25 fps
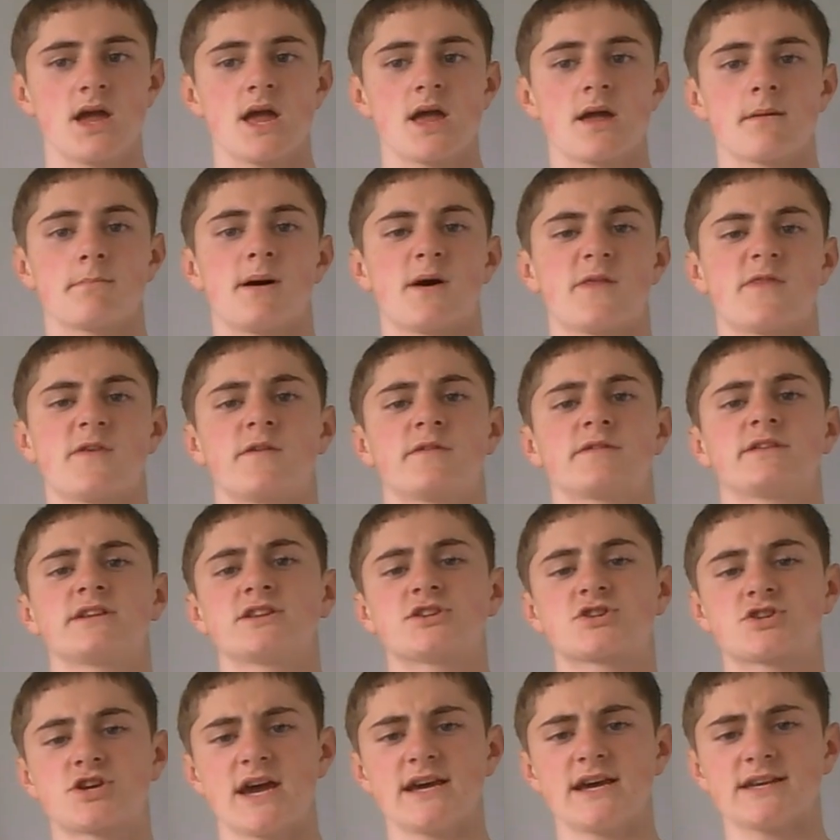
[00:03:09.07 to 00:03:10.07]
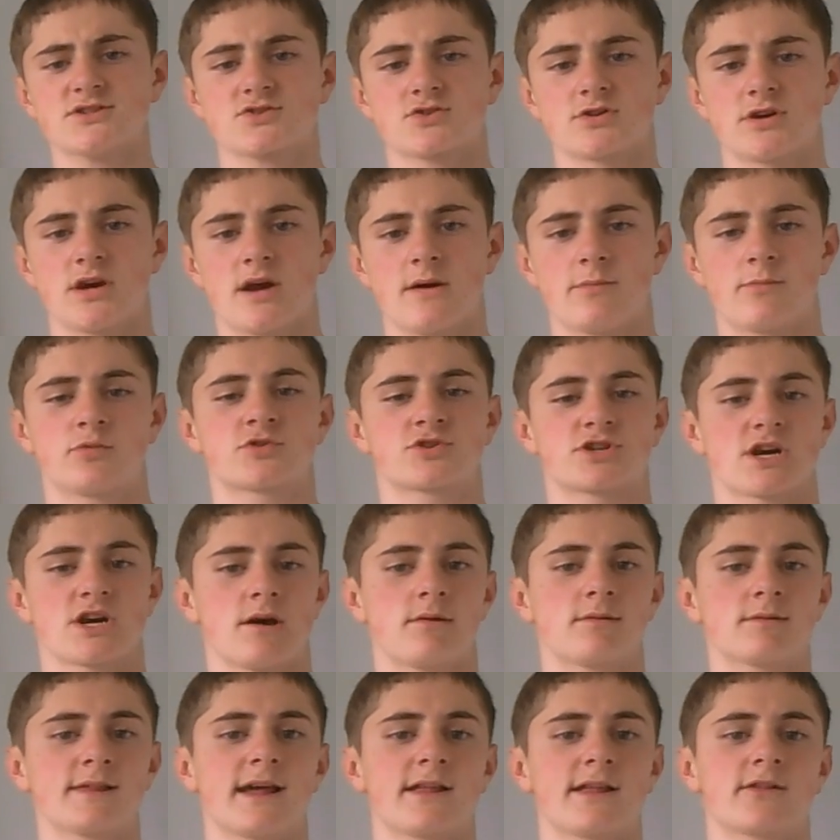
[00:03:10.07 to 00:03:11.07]
But in the chess trap, which I
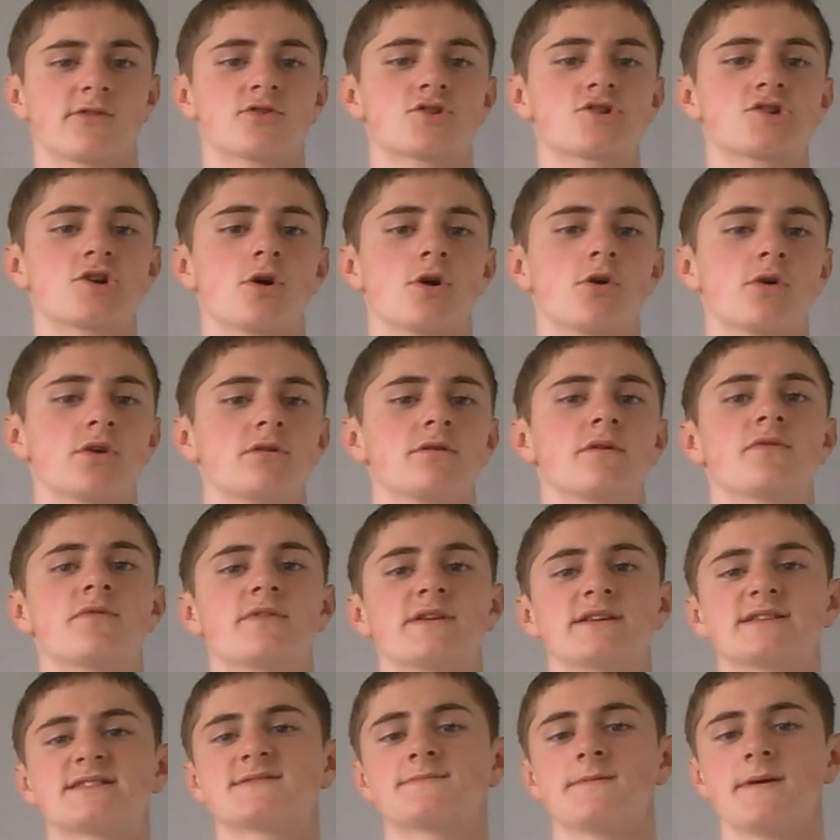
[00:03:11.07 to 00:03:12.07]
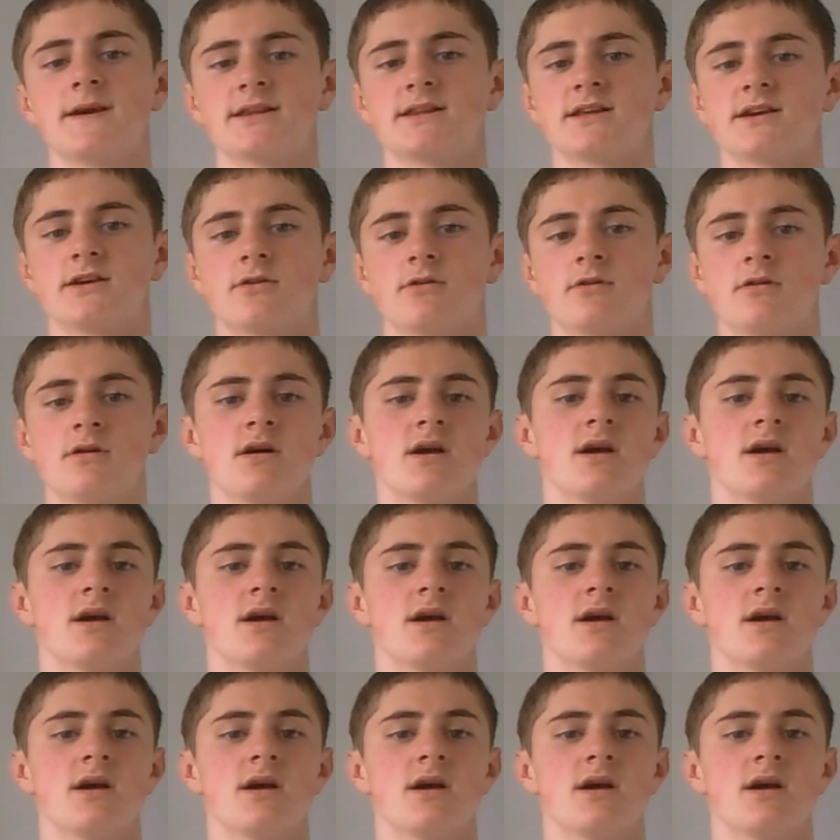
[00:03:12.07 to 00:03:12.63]
would like to show you in this video,